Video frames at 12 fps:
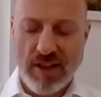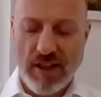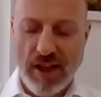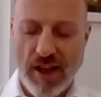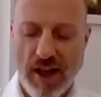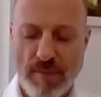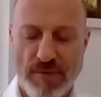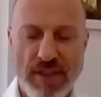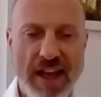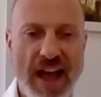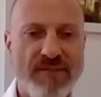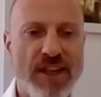Yeah. Um,
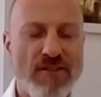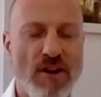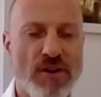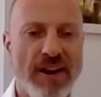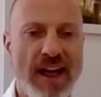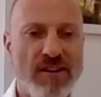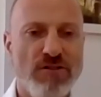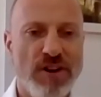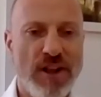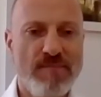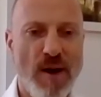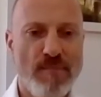they have their own
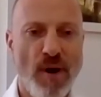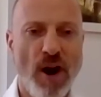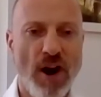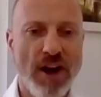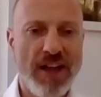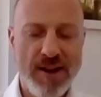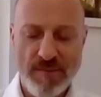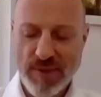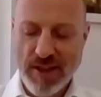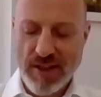acronym, PI, yeah.